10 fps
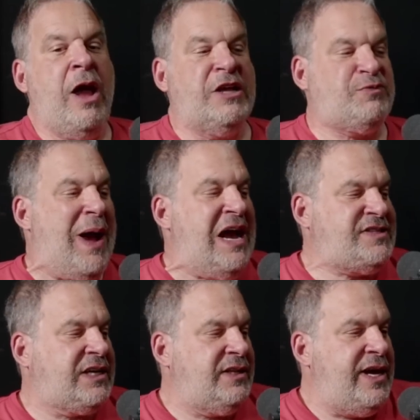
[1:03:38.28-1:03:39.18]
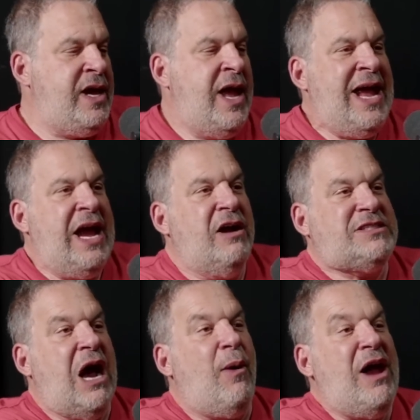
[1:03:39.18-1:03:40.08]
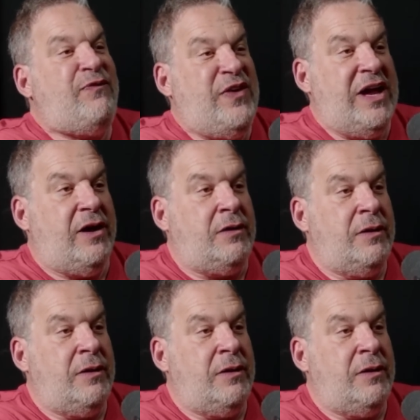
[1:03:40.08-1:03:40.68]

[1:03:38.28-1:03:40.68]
it's basically, here's how I feel.